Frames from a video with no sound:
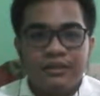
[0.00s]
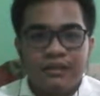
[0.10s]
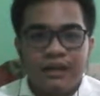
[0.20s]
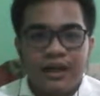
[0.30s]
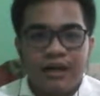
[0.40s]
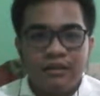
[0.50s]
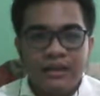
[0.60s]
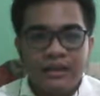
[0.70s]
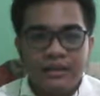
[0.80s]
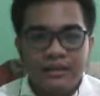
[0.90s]
the
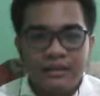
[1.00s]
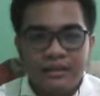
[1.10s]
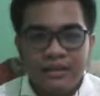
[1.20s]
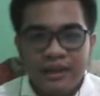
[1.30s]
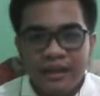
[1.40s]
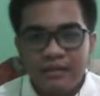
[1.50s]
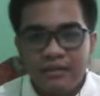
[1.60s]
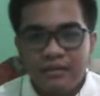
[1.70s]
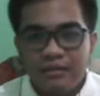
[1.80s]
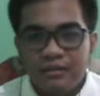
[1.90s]
cowling nacelle,
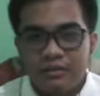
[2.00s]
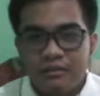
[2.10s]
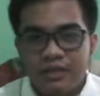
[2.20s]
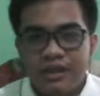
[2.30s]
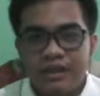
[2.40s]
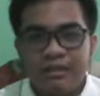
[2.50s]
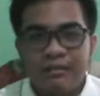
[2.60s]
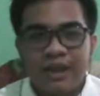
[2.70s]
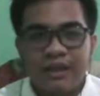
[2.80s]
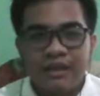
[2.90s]
which
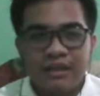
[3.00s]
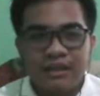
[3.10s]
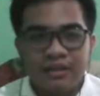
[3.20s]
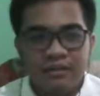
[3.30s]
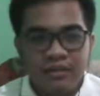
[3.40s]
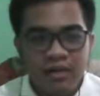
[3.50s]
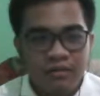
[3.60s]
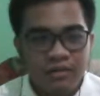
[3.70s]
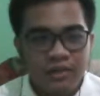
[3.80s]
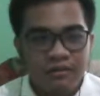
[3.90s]
streamlines the flow
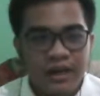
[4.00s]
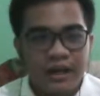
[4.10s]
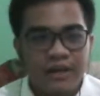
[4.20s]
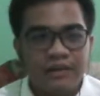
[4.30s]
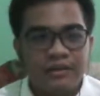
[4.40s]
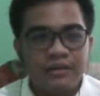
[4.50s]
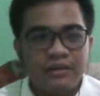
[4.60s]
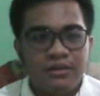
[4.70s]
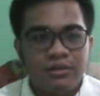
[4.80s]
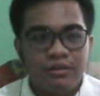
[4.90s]
of air
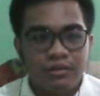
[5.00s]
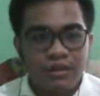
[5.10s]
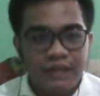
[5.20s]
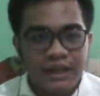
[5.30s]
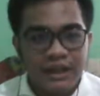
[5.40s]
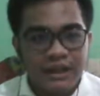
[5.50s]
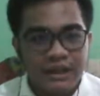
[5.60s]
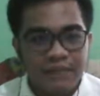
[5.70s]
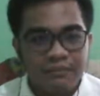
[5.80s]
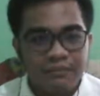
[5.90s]
to cool off the
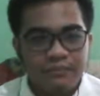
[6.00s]
engine,